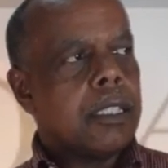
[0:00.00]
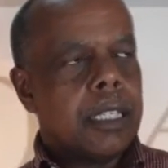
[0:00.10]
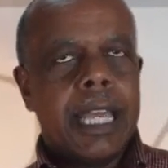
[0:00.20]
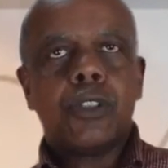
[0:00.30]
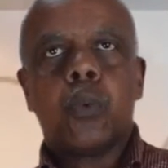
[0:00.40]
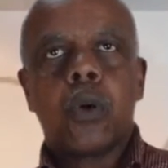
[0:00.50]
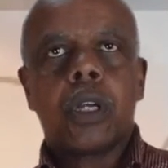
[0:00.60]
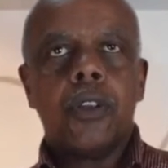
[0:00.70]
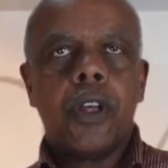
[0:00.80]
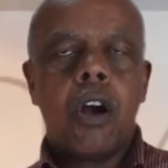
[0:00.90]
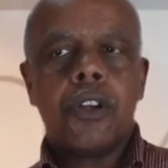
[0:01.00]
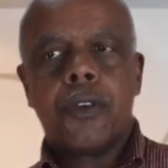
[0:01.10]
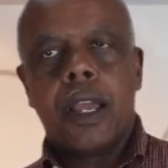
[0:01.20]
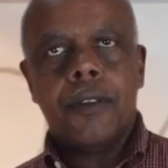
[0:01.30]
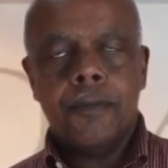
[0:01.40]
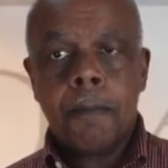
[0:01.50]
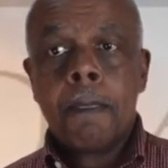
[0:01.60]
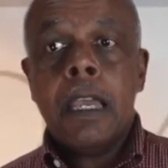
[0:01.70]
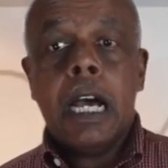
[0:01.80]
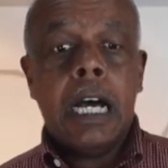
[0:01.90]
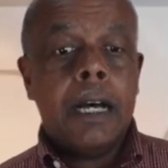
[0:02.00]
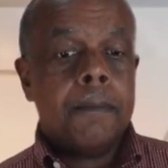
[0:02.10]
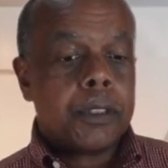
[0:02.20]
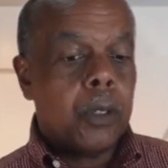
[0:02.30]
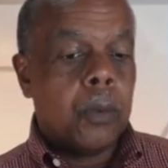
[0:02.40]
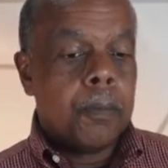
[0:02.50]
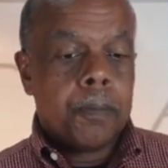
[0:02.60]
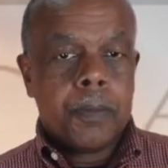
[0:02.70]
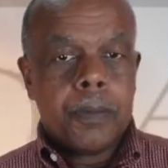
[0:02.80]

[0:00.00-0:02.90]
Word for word: less work on the hard drive. Um, so